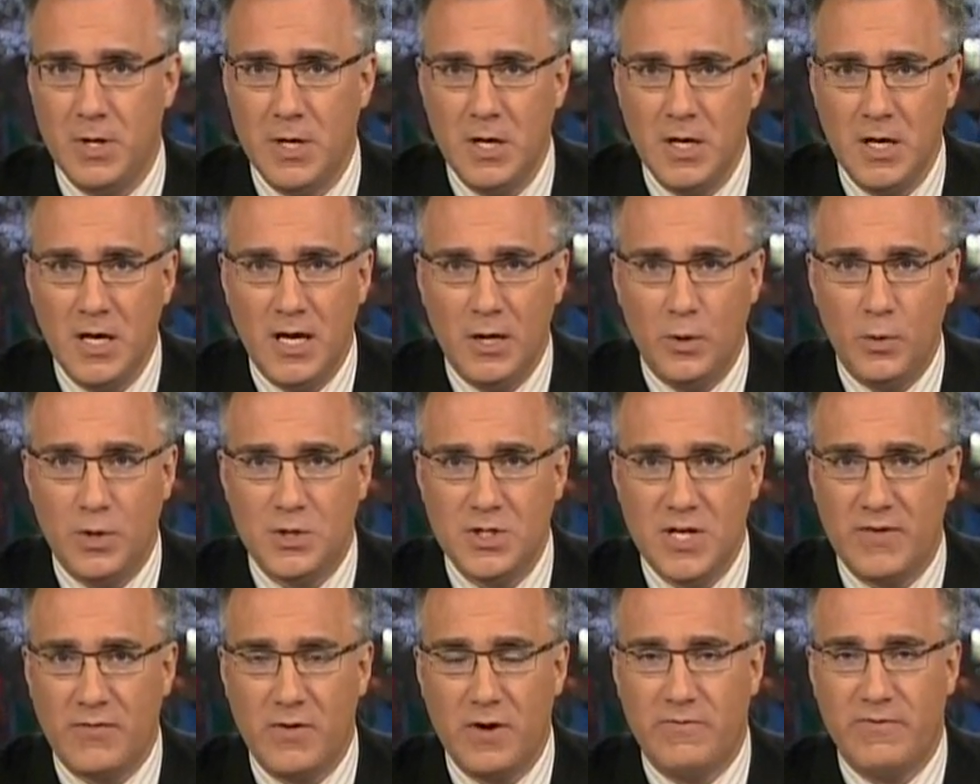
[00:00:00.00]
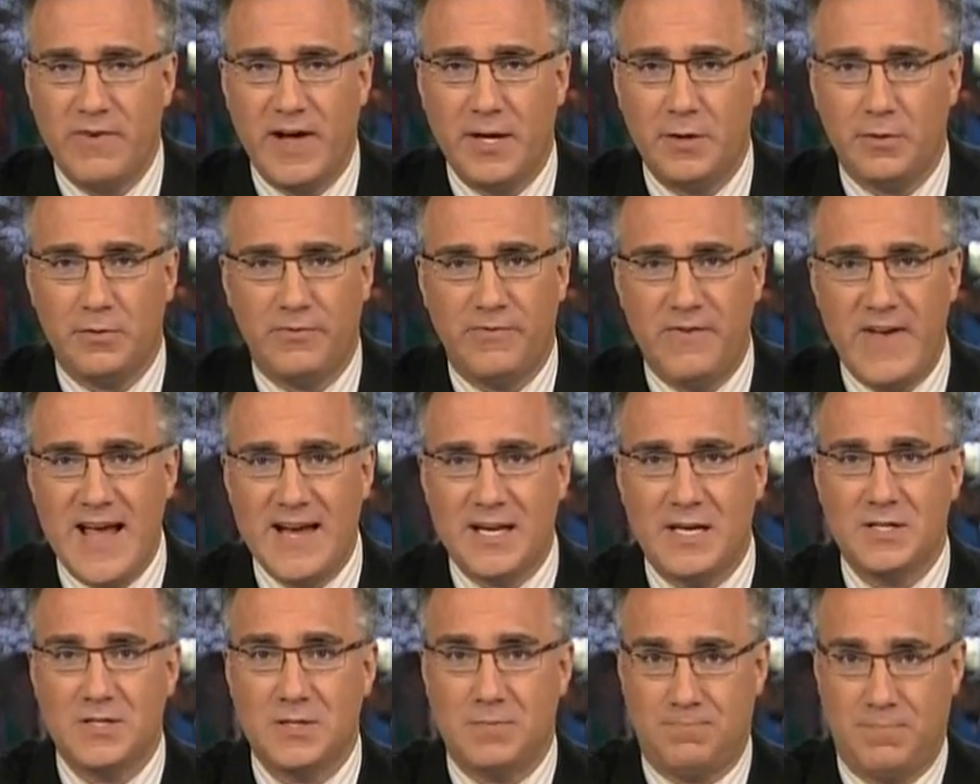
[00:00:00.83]
in which every vital fact
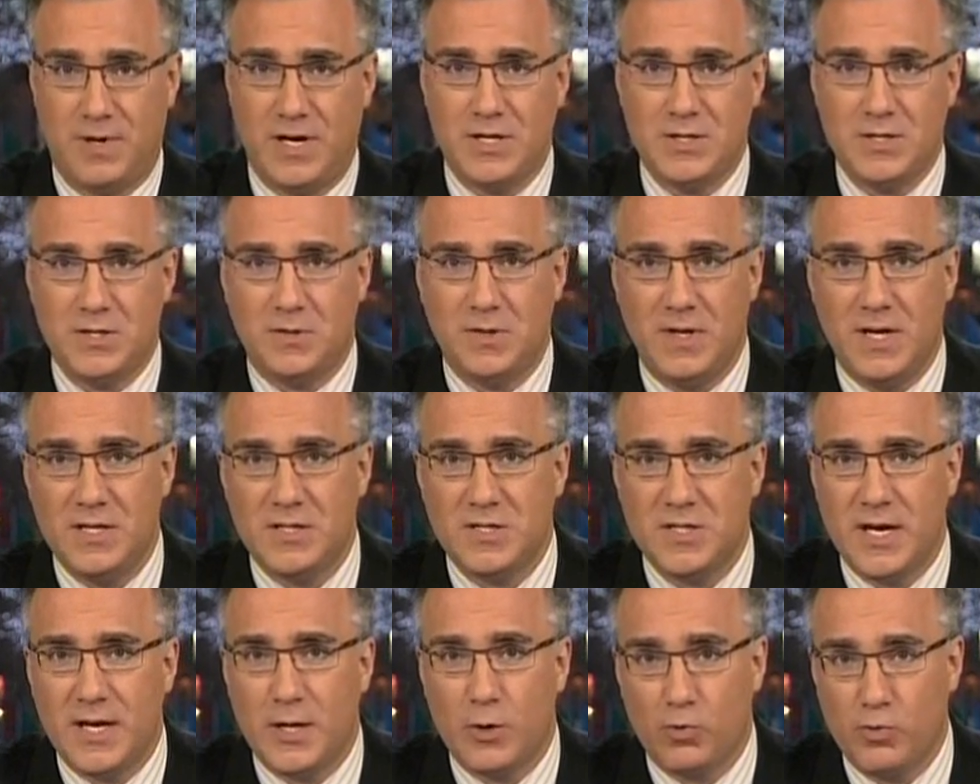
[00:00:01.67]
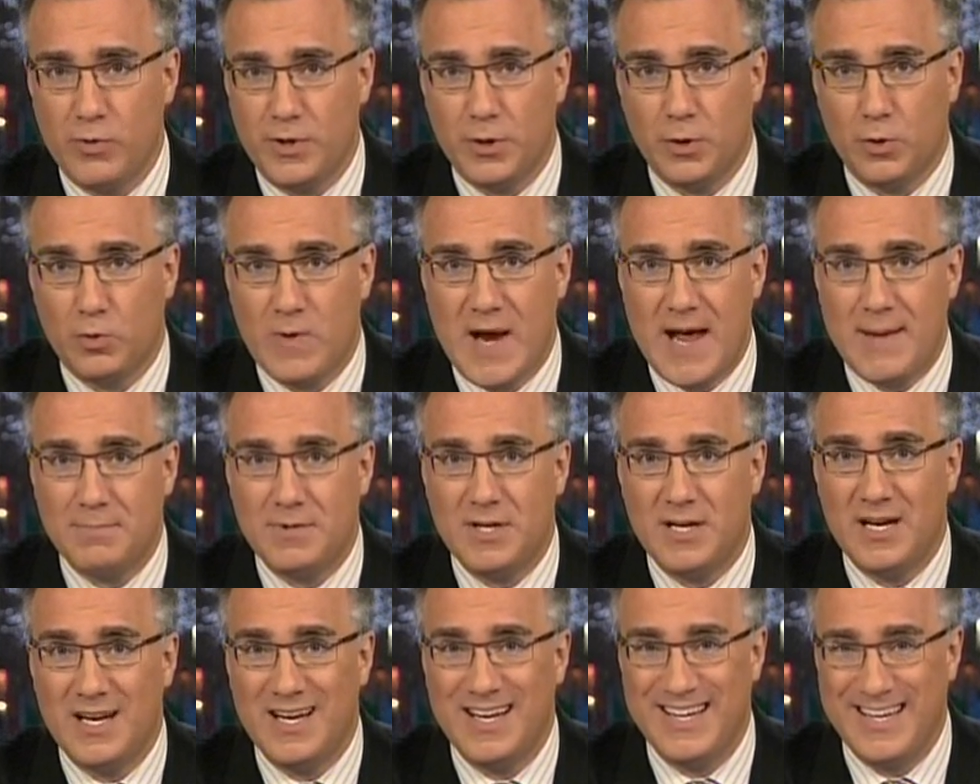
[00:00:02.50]
is a puzzle inside a riddle wrapped
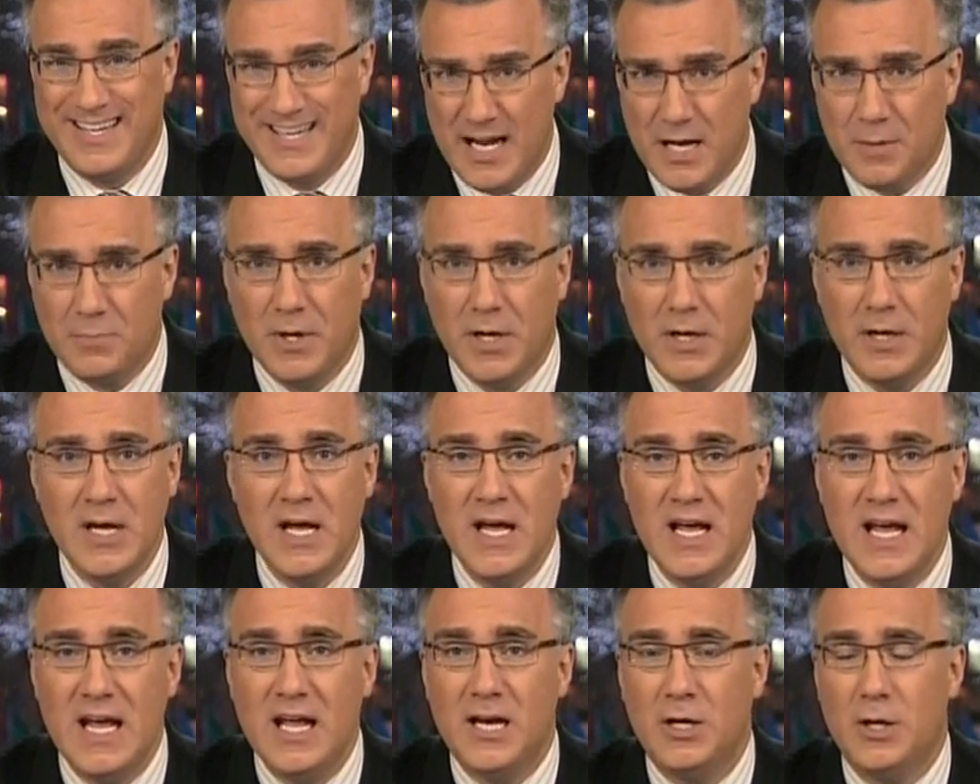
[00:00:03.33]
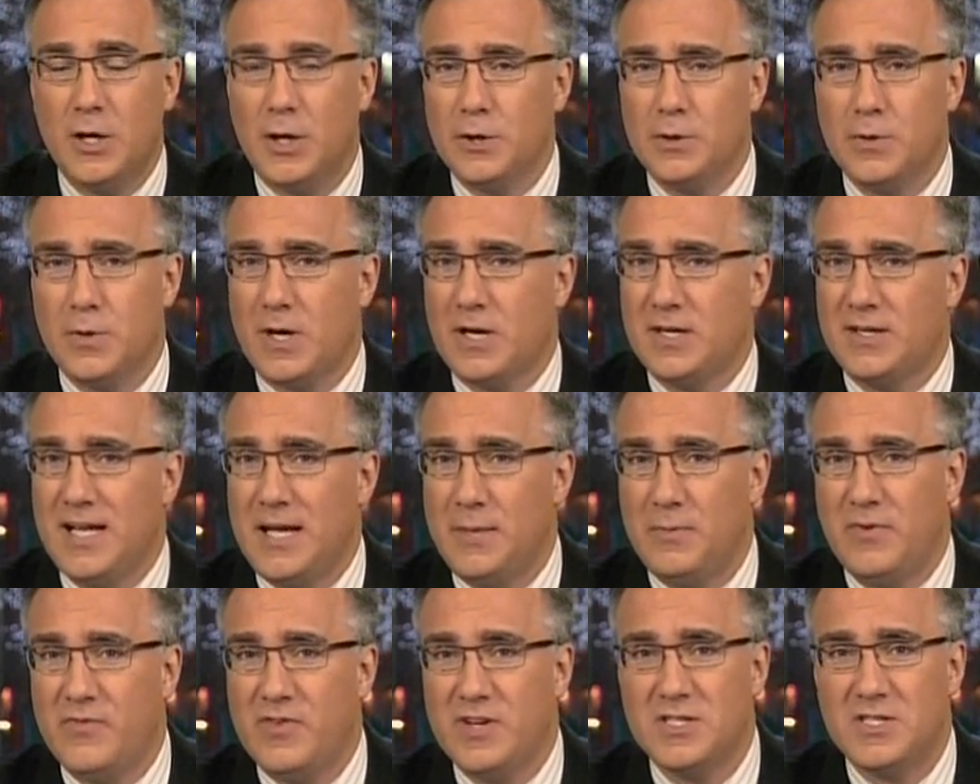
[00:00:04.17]
in an enigma hidden under a
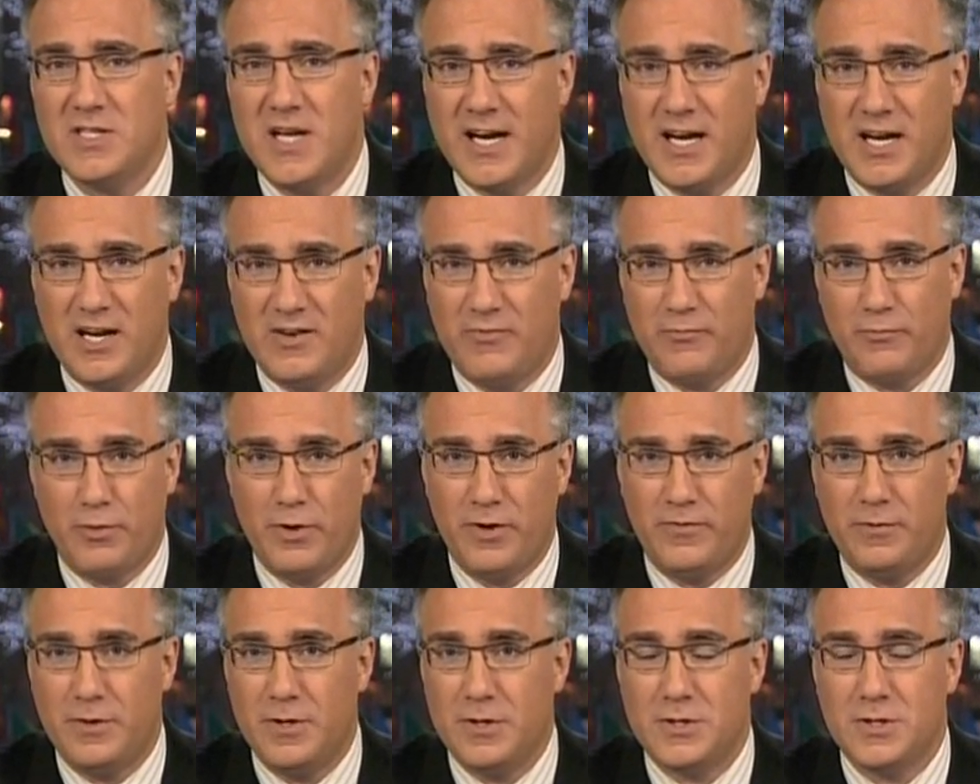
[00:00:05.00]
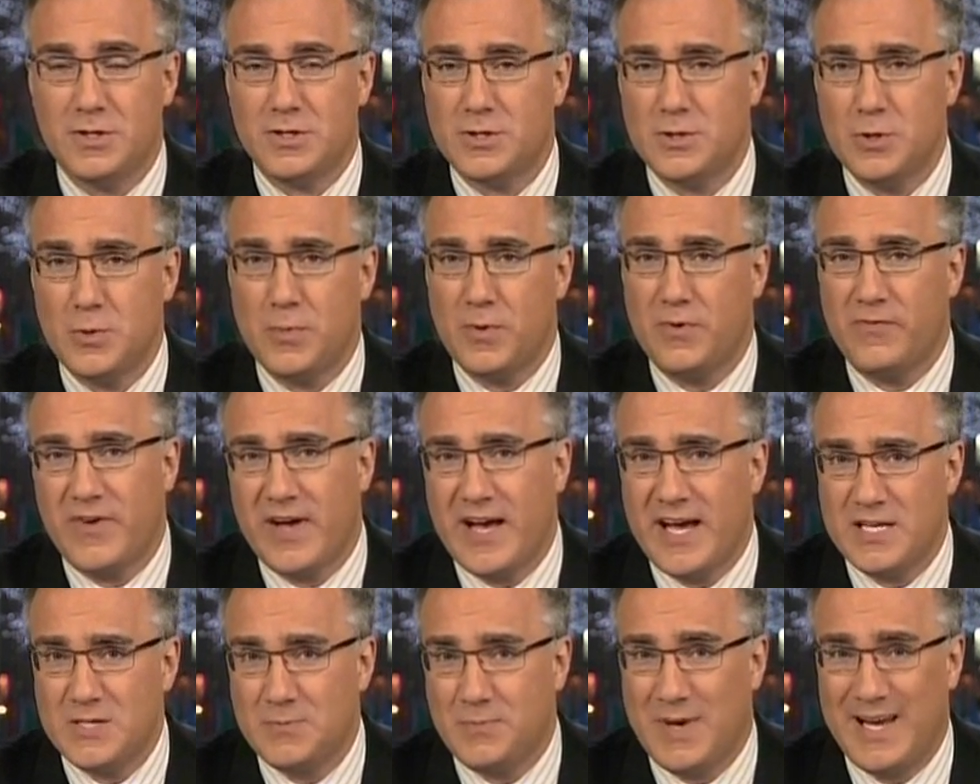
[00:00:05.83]
claim of executive privilege
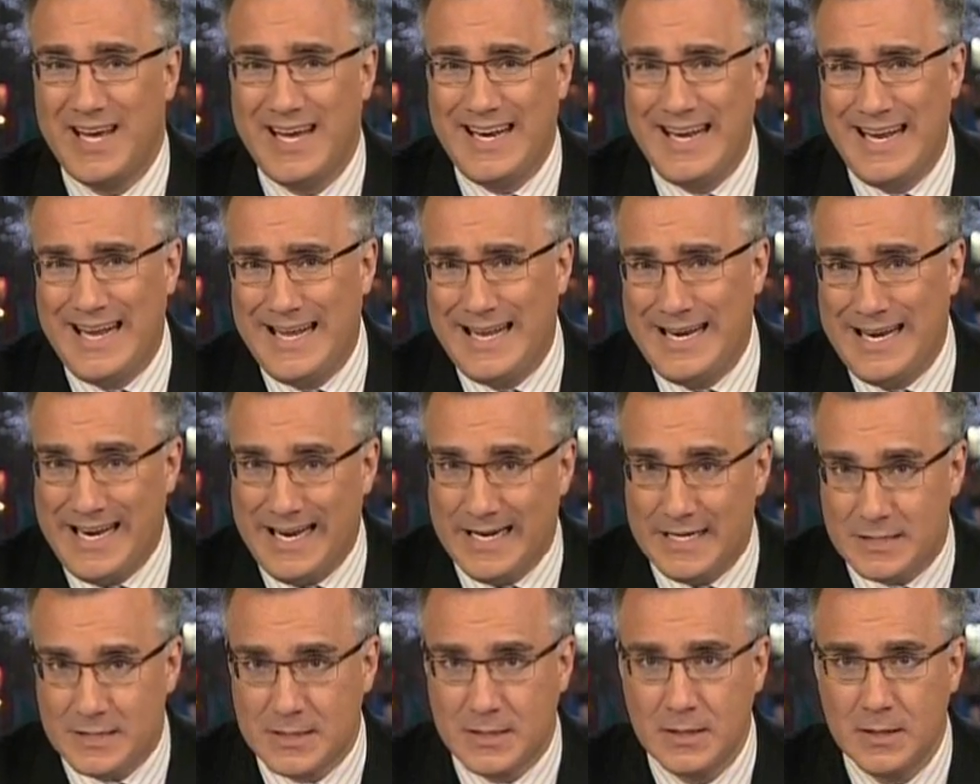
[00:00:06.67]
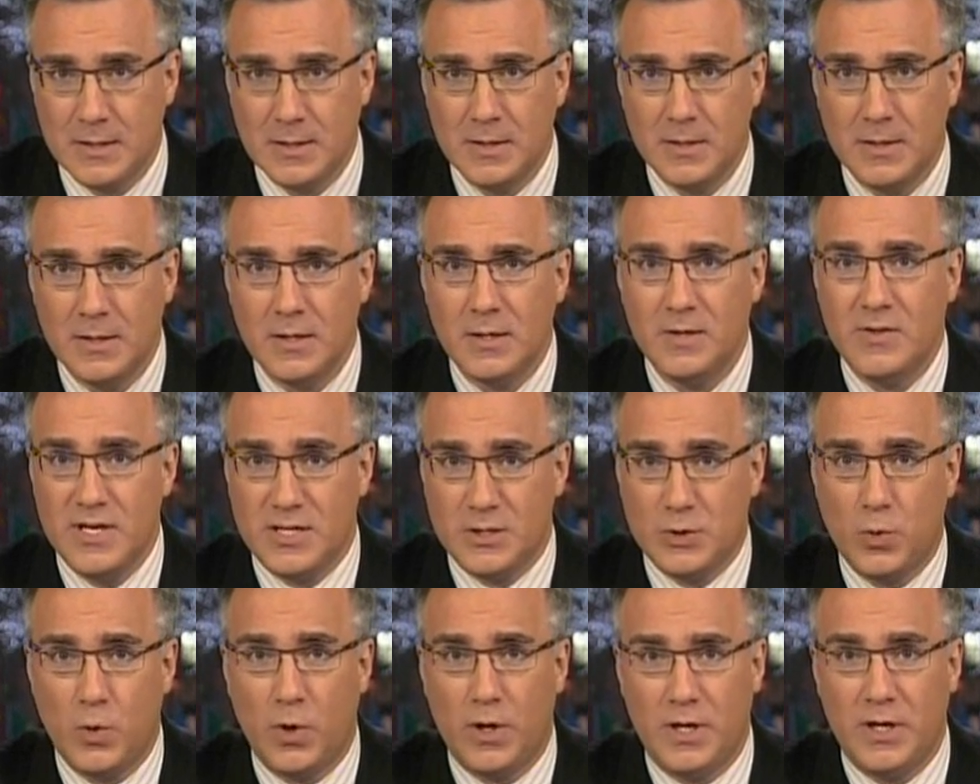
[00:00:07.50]
supervised by an idiot,
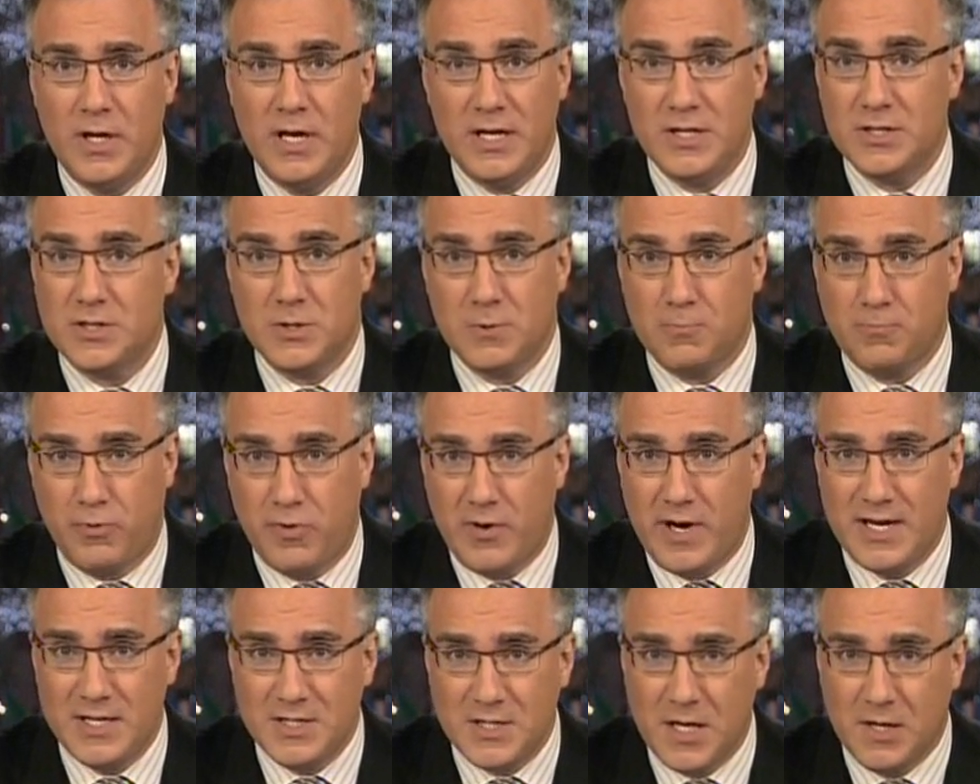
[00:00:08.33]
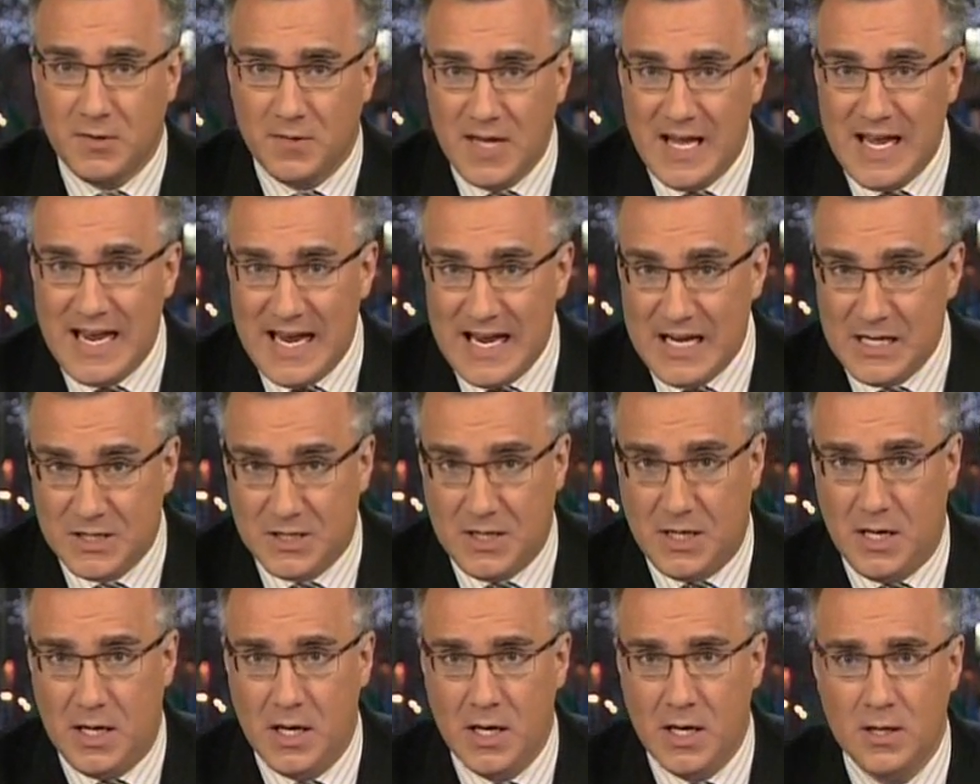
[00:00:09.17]
this one is surprisingly
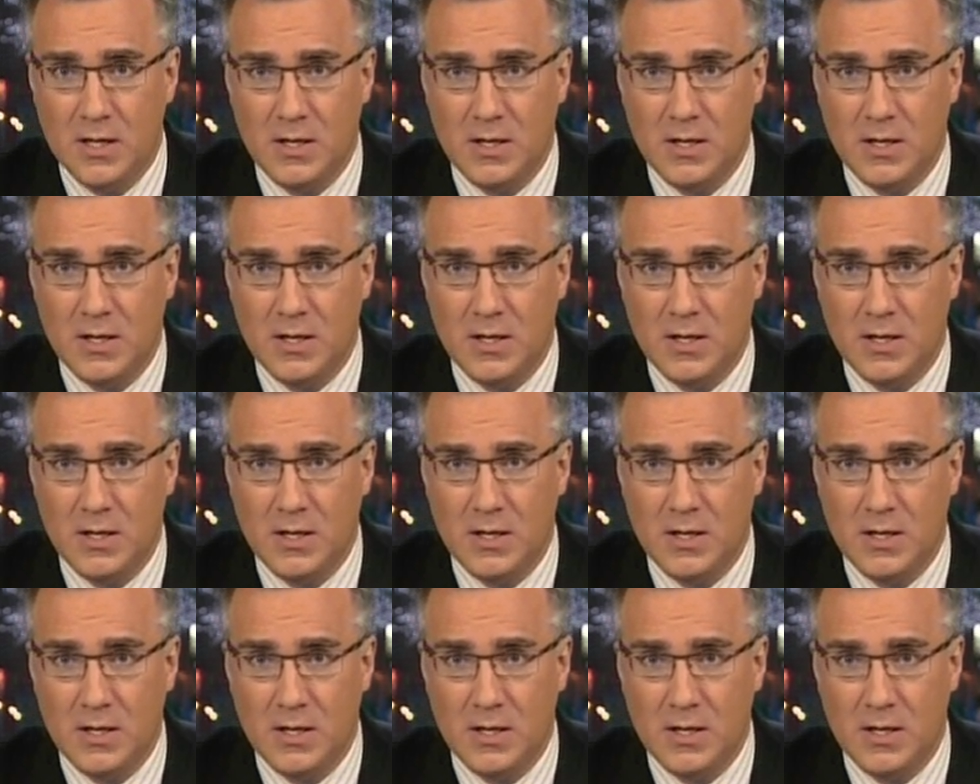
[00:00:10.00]
easy.